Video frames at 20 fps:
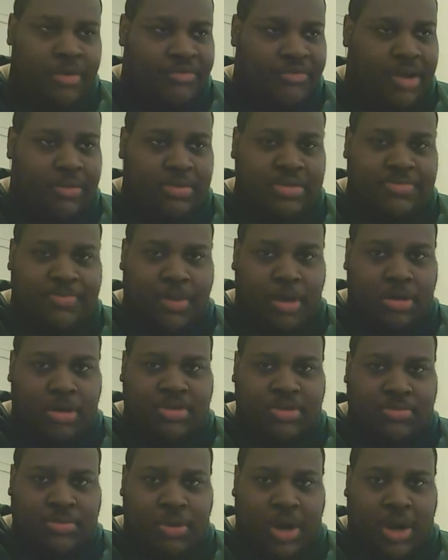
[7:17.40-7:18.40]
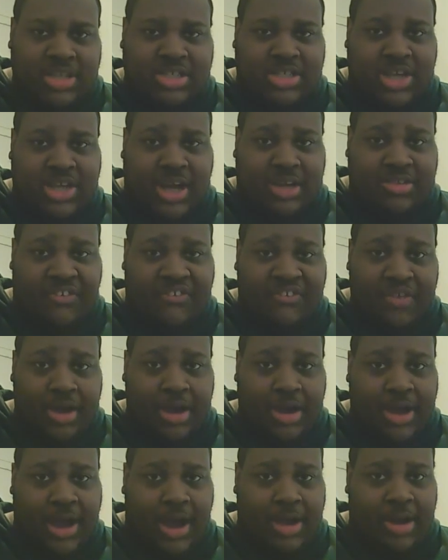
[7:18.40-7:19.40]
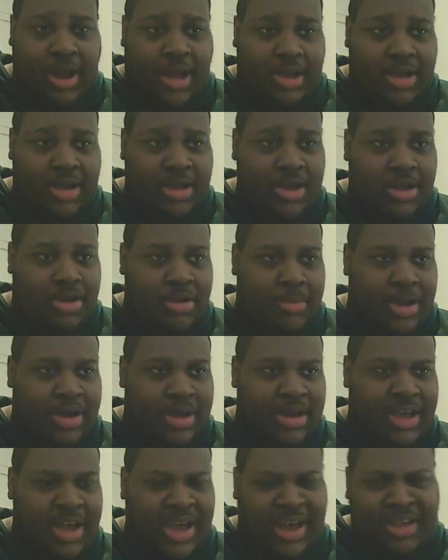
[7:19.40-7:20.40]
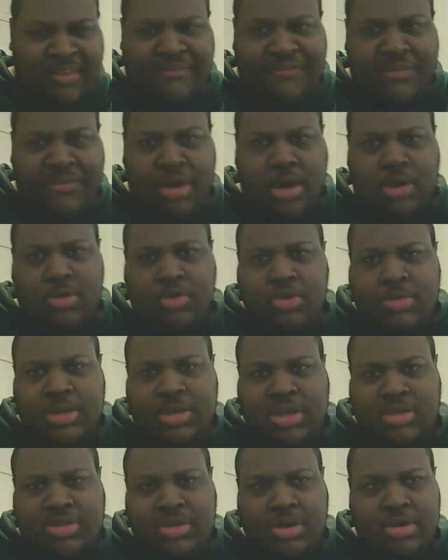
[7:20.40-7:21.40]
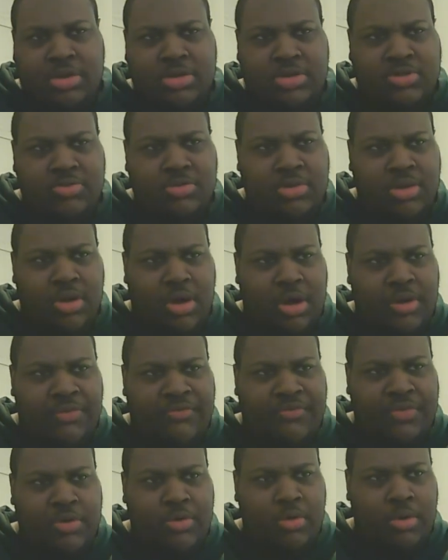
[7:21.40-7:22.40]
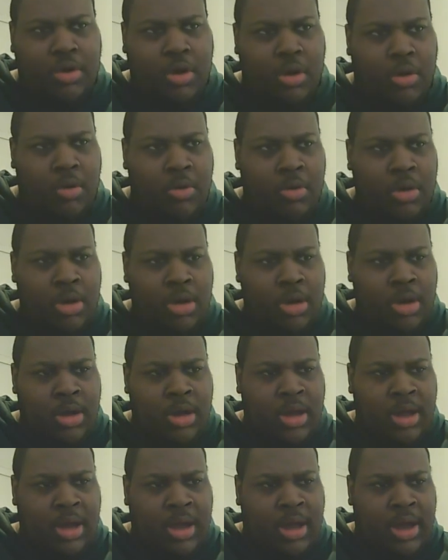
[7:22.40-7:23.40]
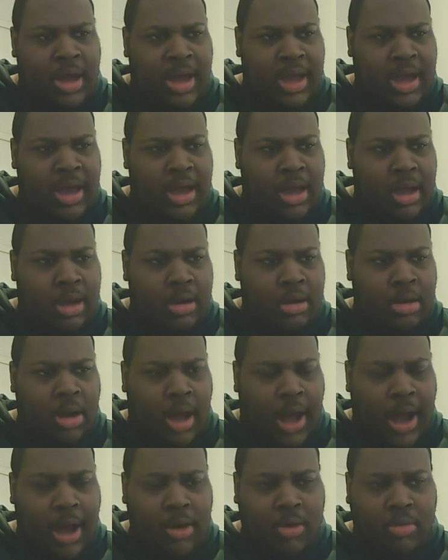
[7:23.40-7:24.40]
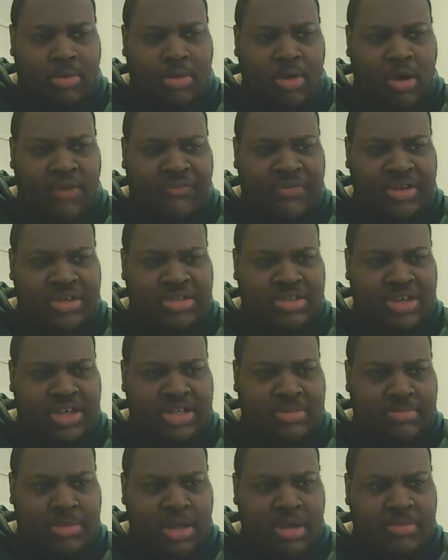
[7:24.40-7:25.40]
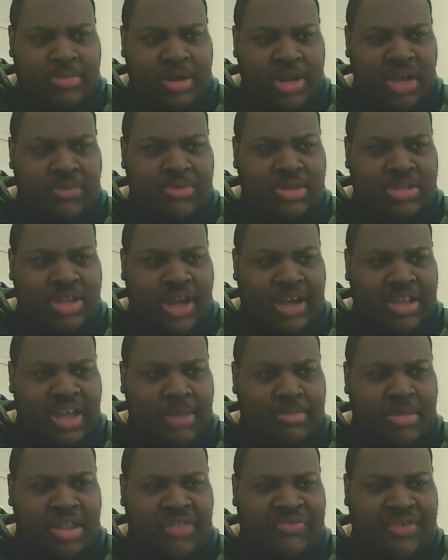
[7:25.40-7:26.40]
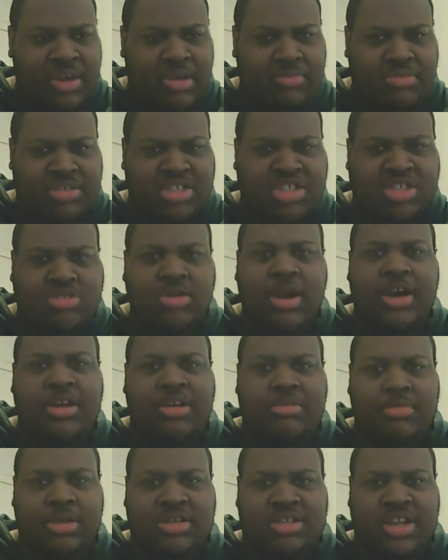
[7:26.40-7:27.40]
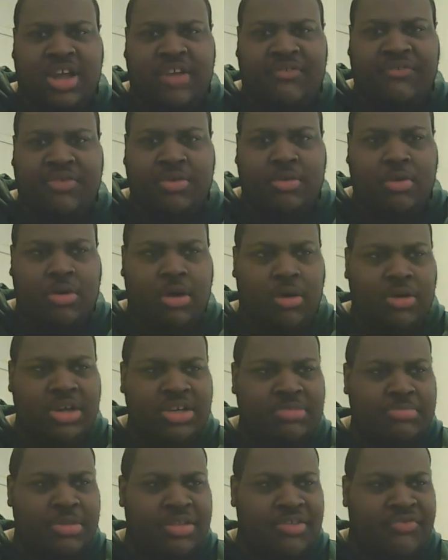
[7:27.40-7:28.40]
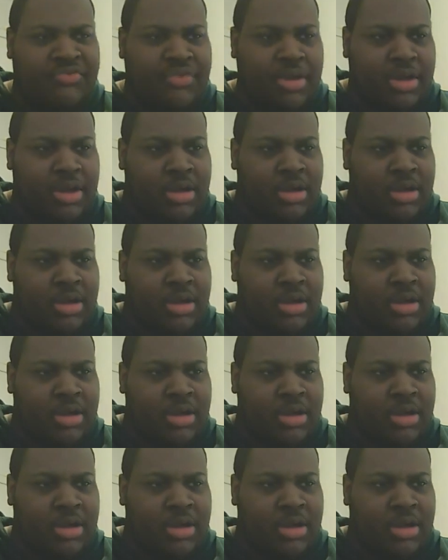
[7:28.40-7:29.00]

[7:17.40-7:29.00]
If I was Baltimore, I'd sock the fuck out of that kicker, my nigga. How the fuck do you miss a 32-yard field goal? And I don't know if it's just me, but it was like that motherfucker was trying to miss that field goal. This motherfucker,